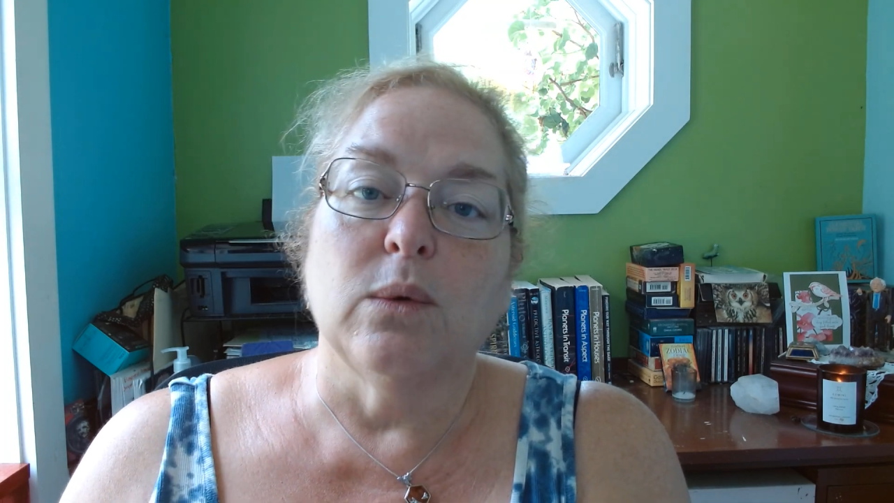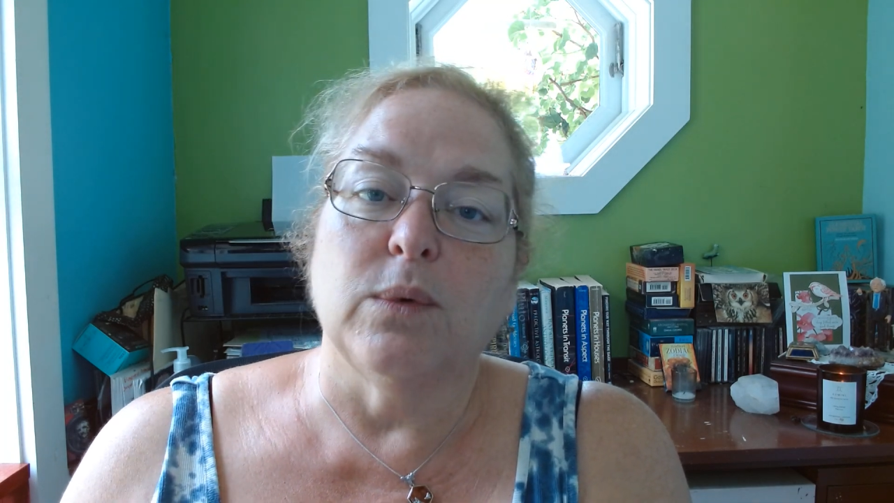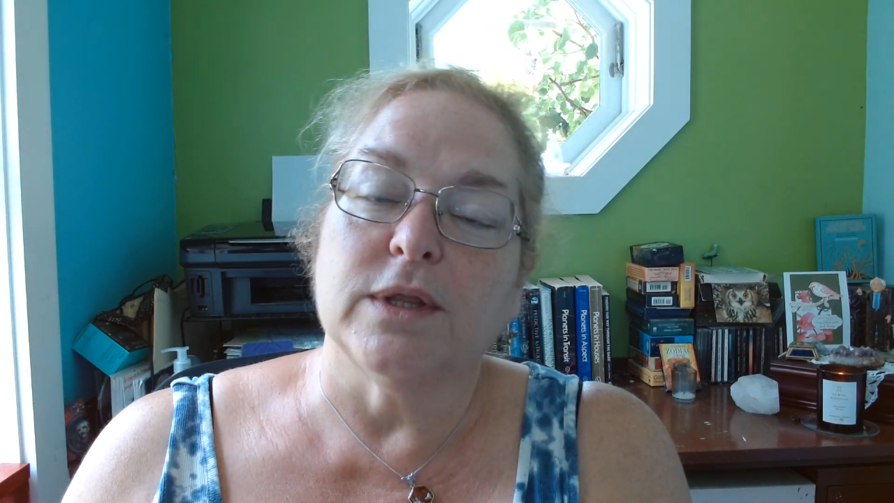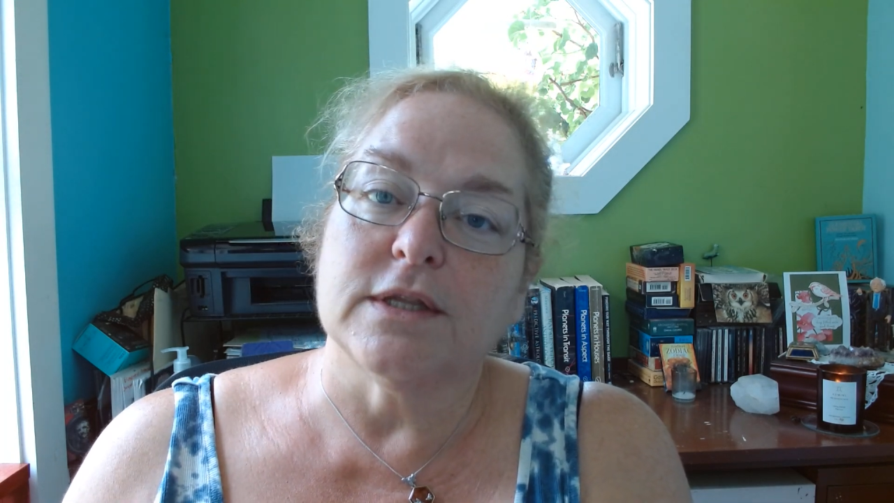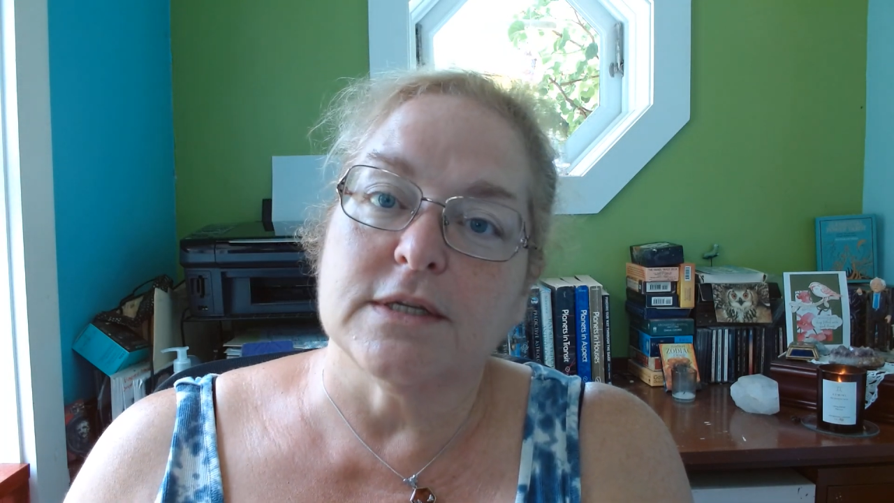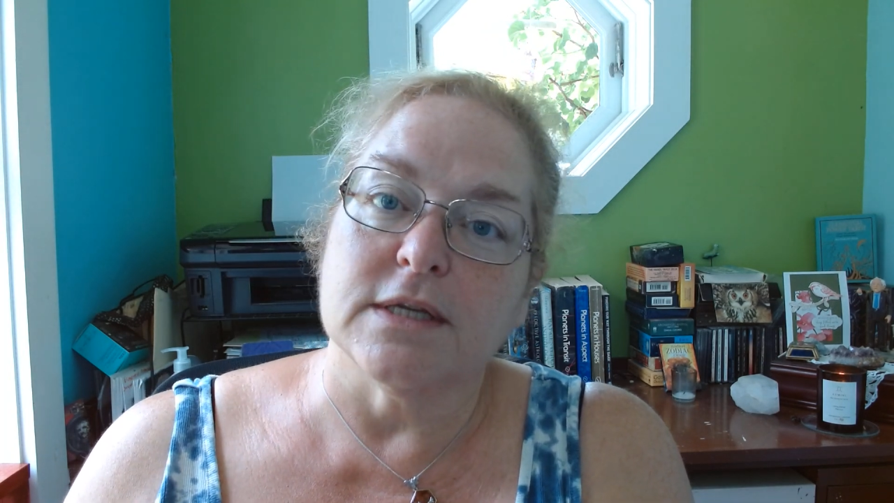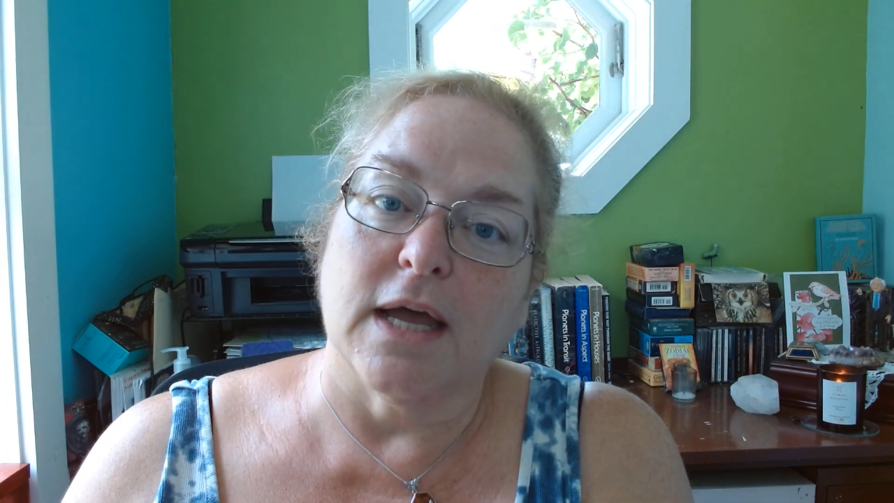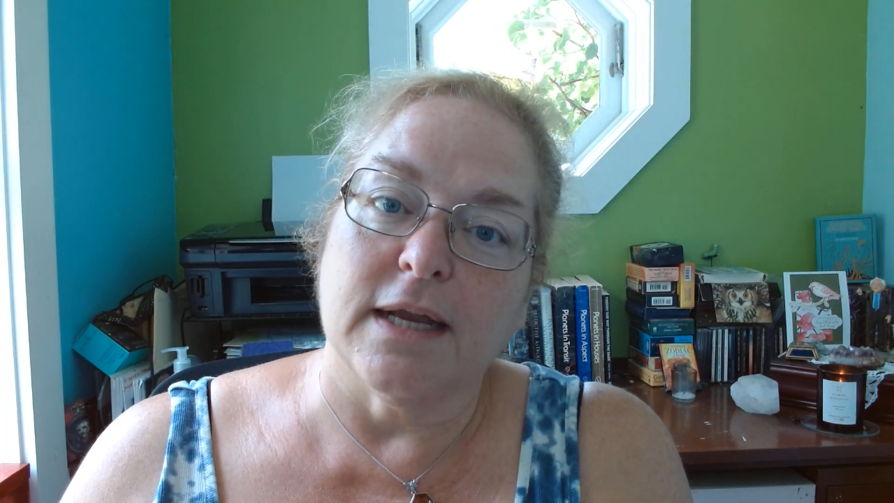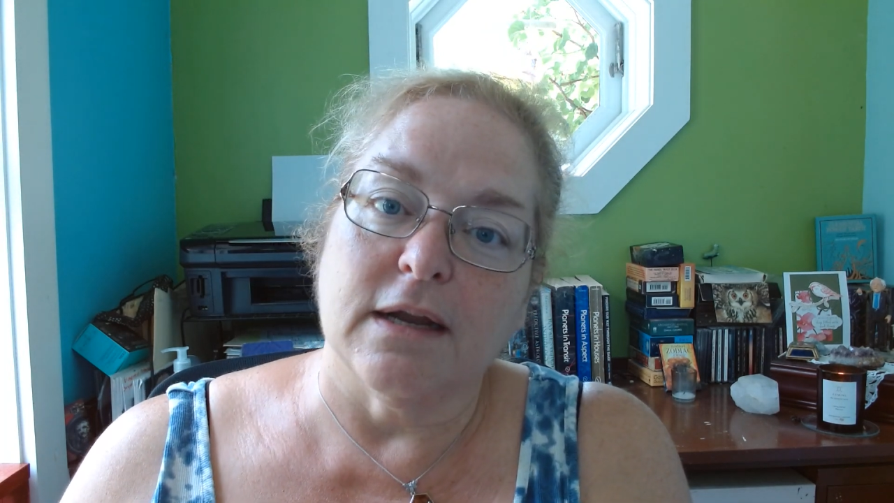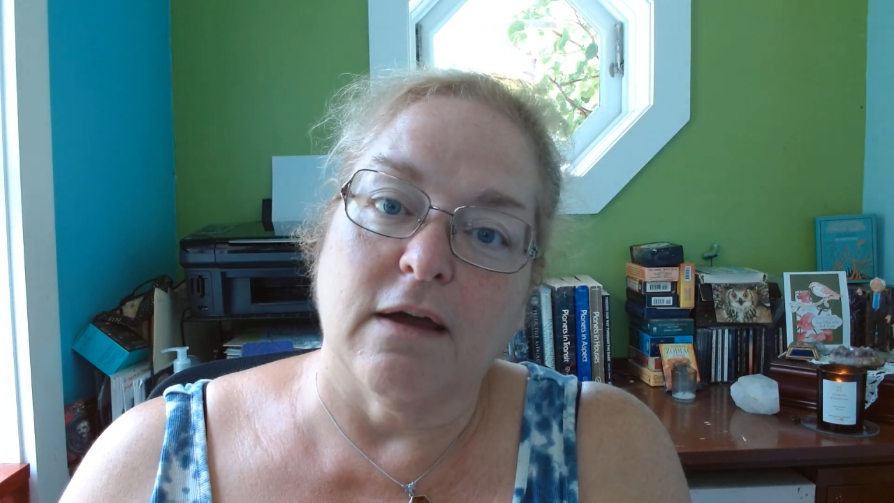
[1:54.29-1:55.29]
with the
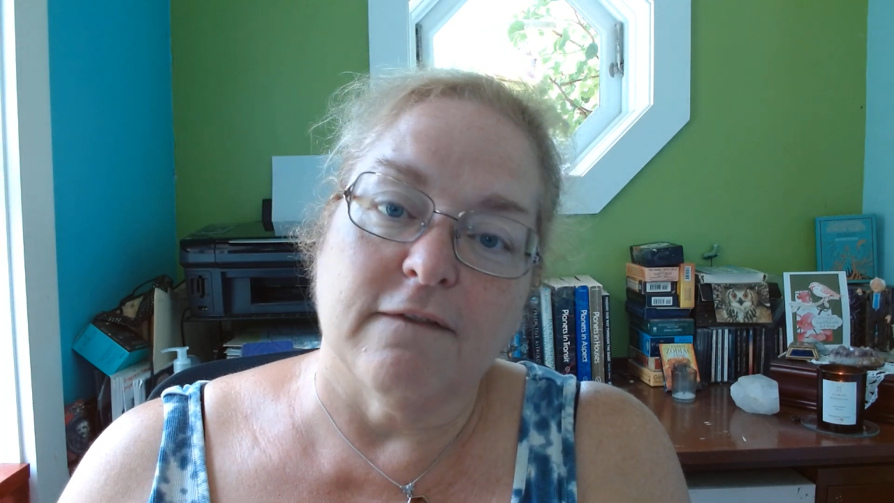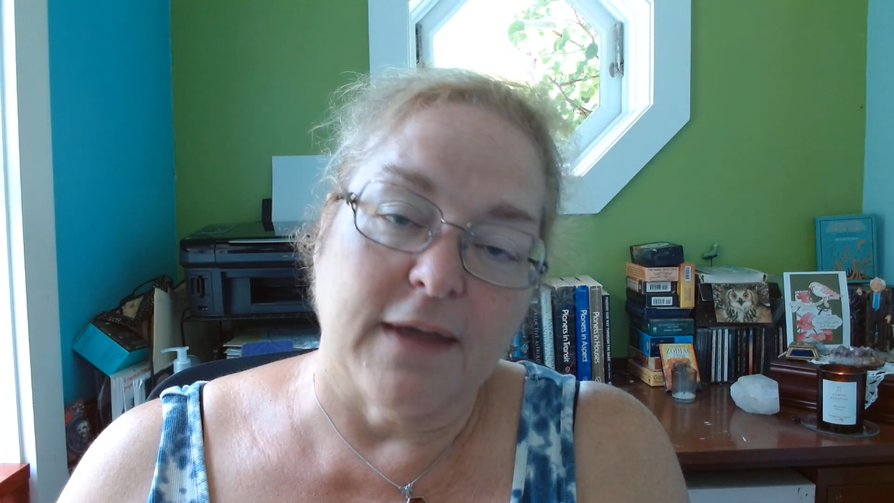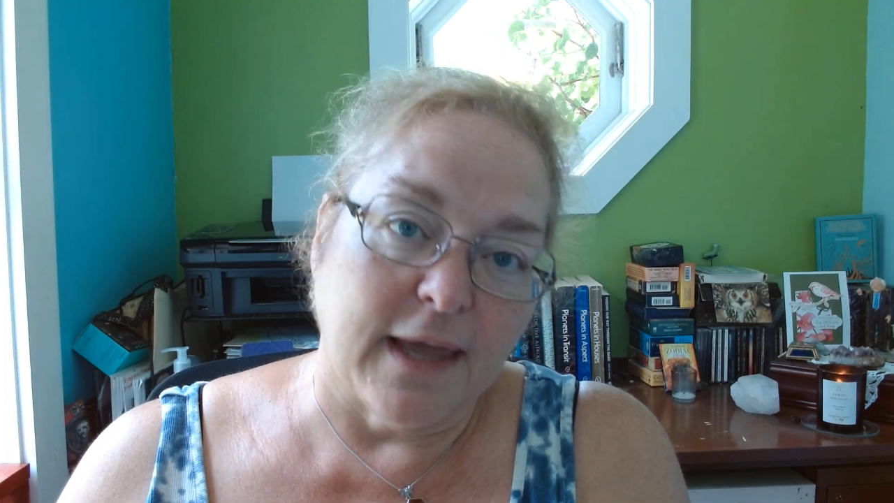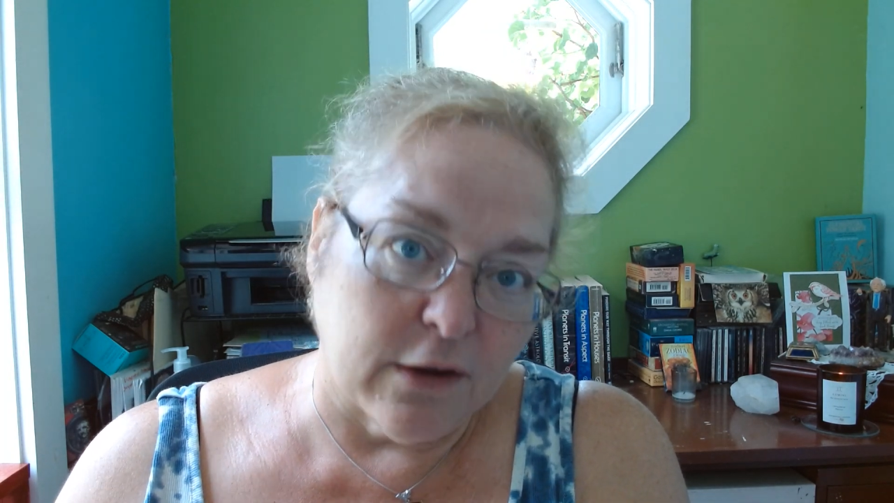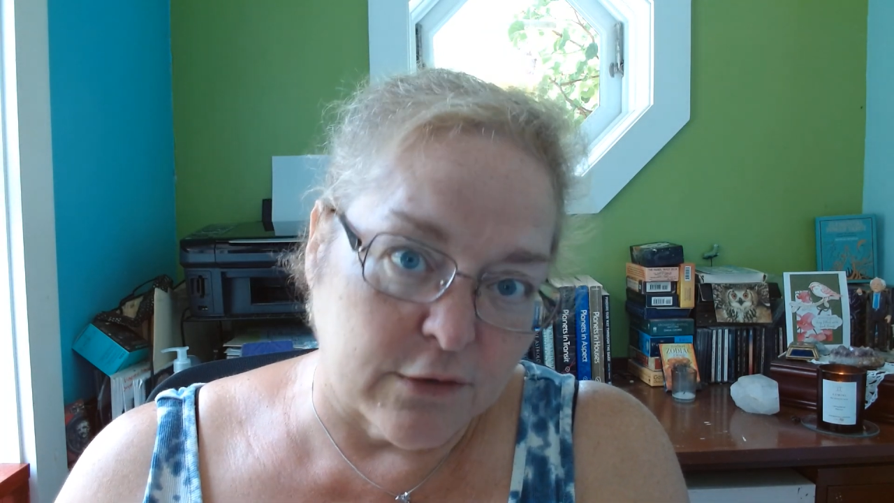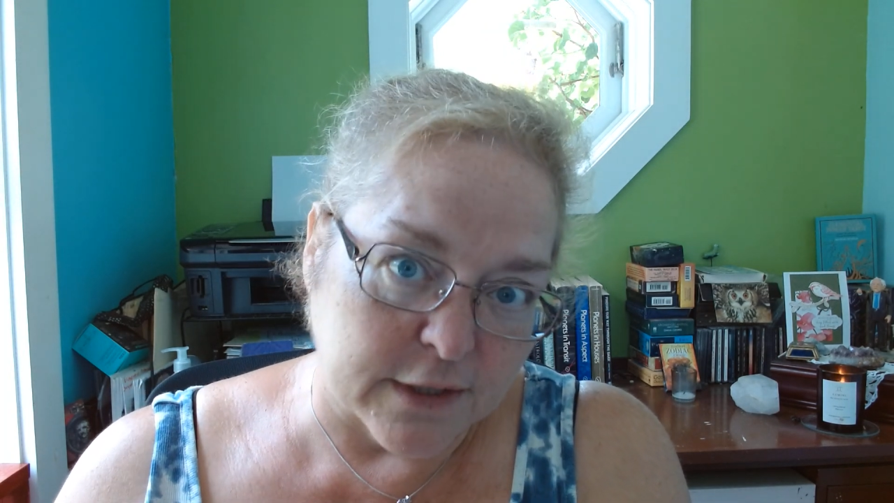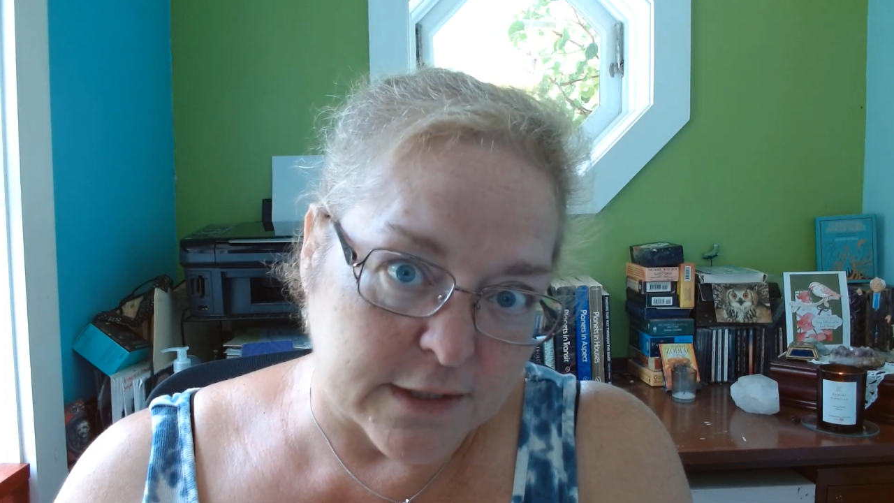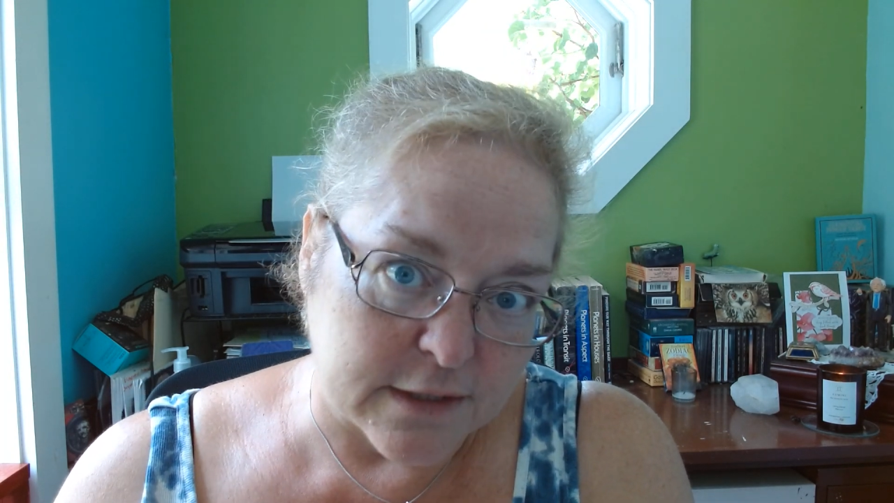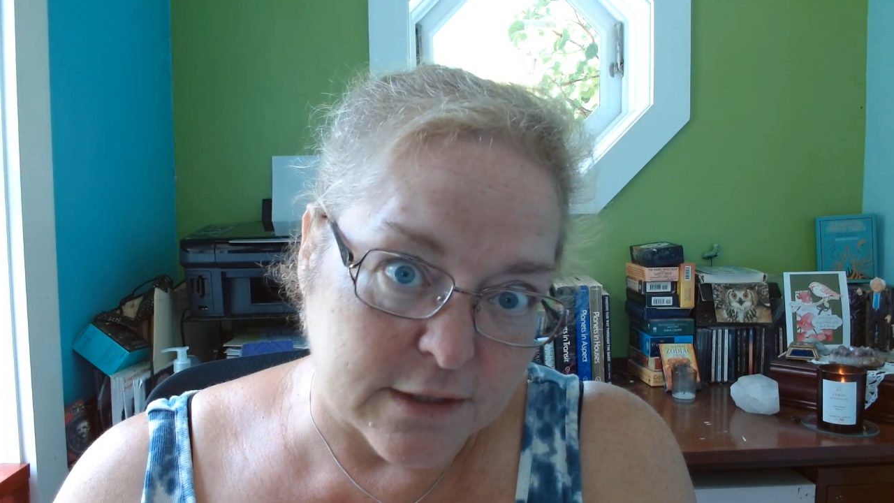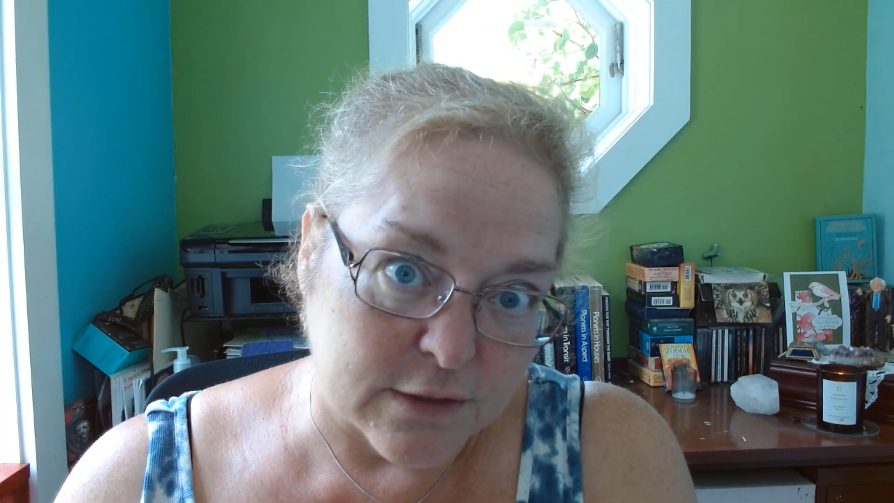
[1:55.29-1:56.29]
sign of Aries.